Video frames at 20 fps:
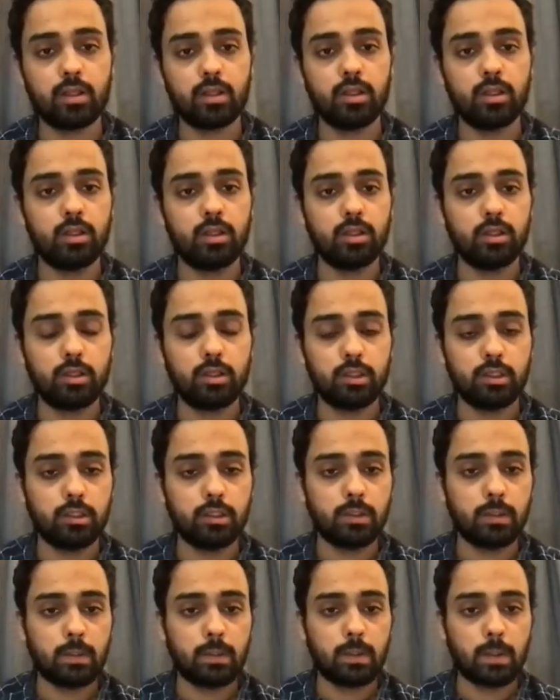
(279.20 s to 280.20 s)

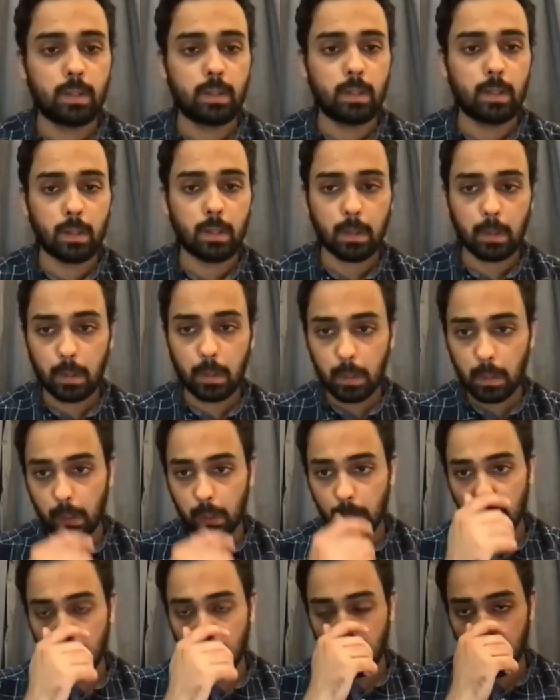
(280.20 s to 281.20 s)

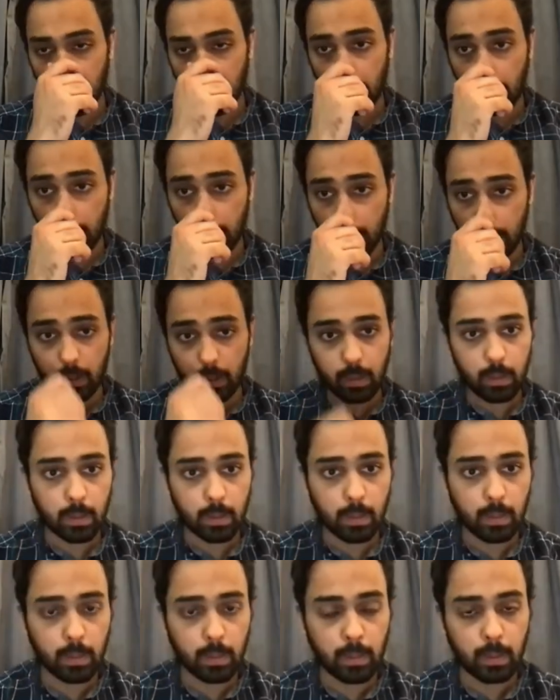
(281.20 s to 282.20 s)

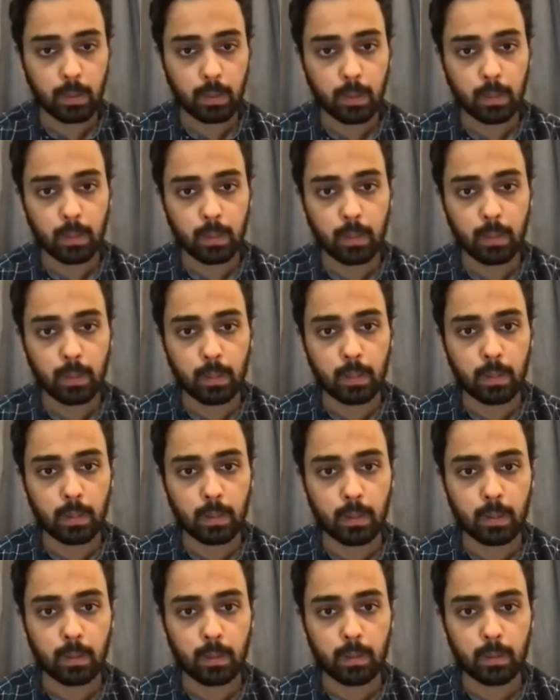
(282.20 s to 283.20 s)

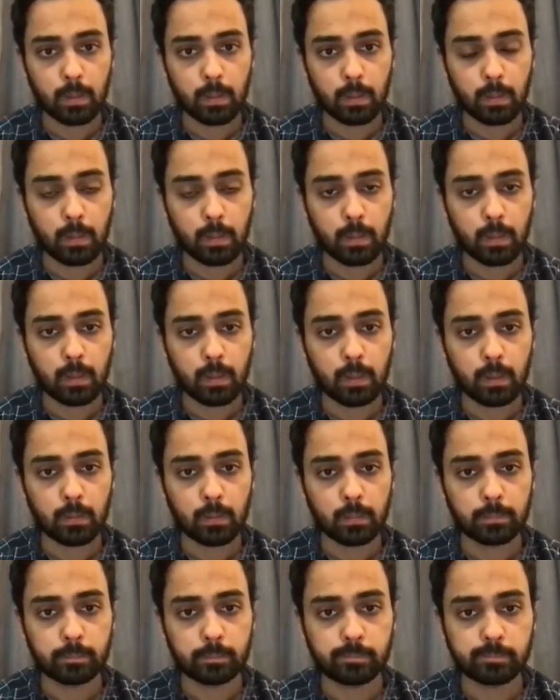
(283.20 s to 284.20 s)

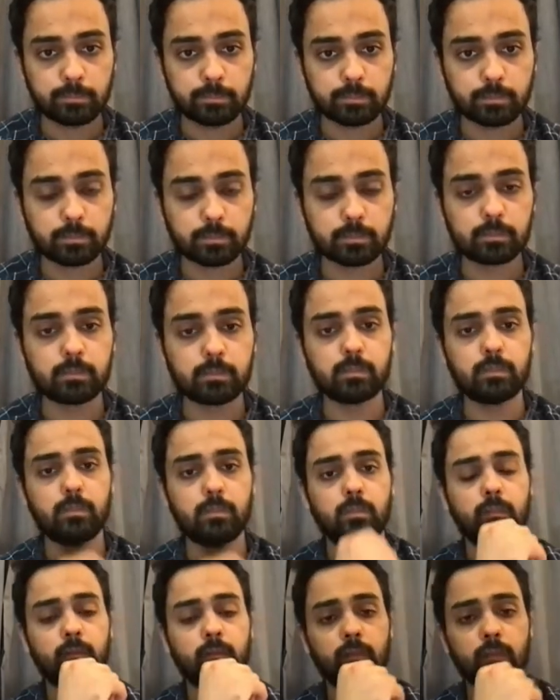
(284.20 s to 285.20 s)

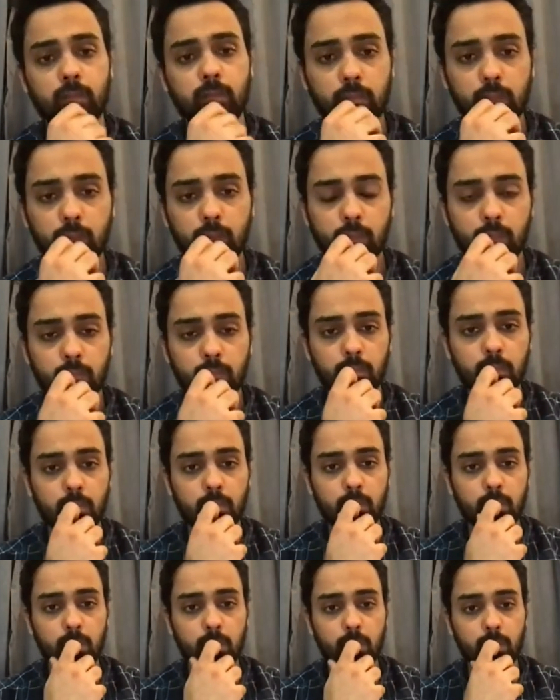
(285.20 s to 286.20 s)

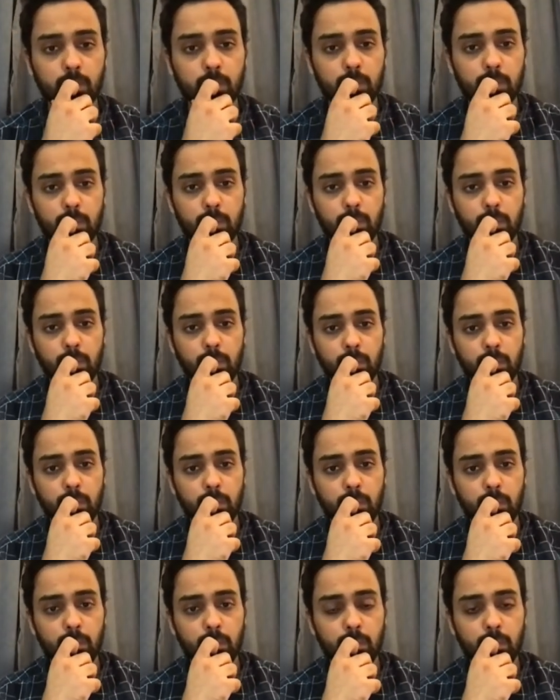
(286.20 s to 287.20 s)
No words are spoken by the person on screen.